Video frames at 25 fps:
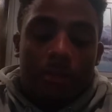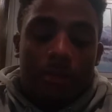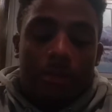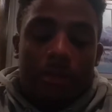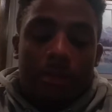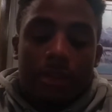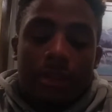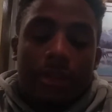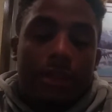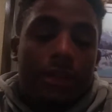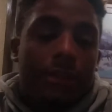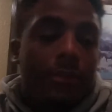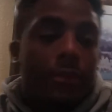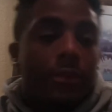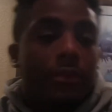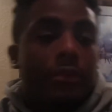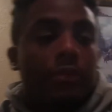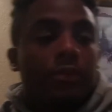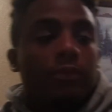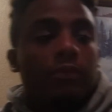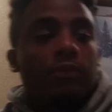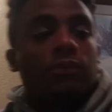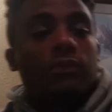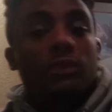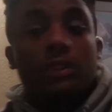the
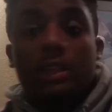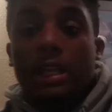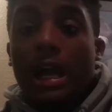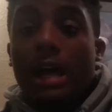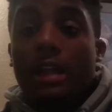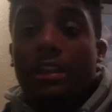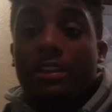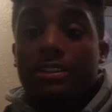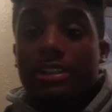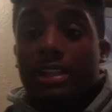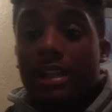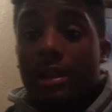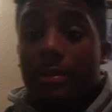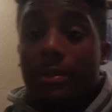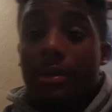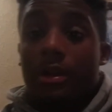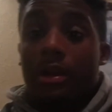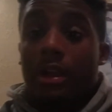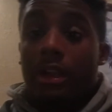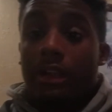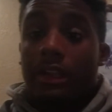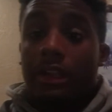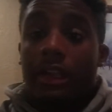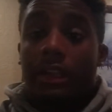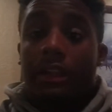college
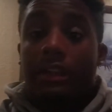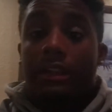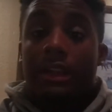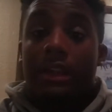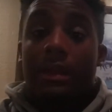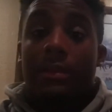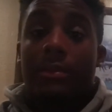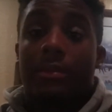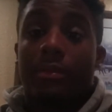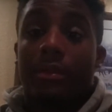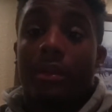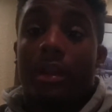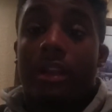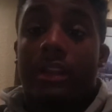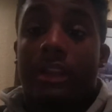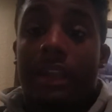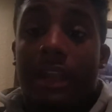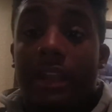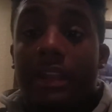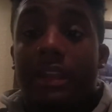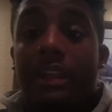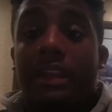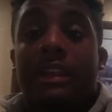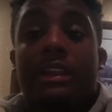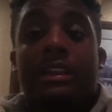that I'm
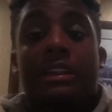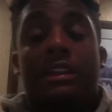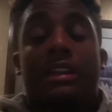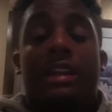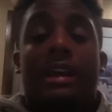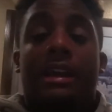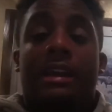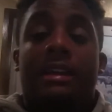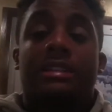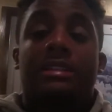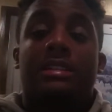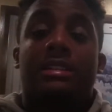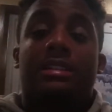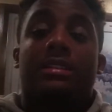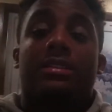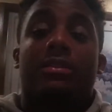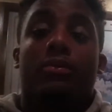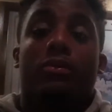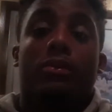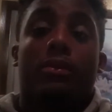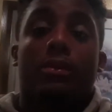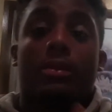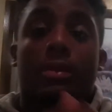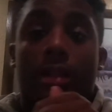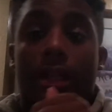attending in the next
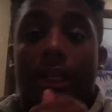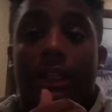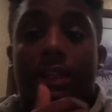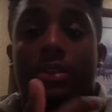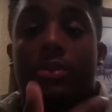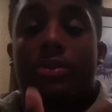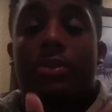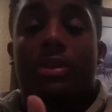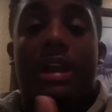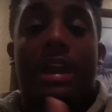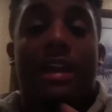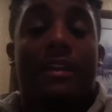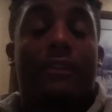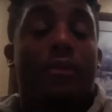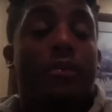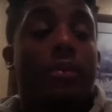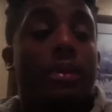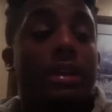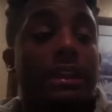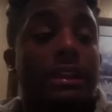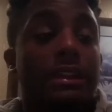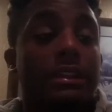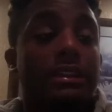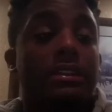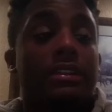like 2.5
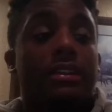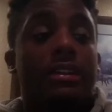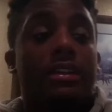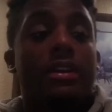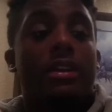weeks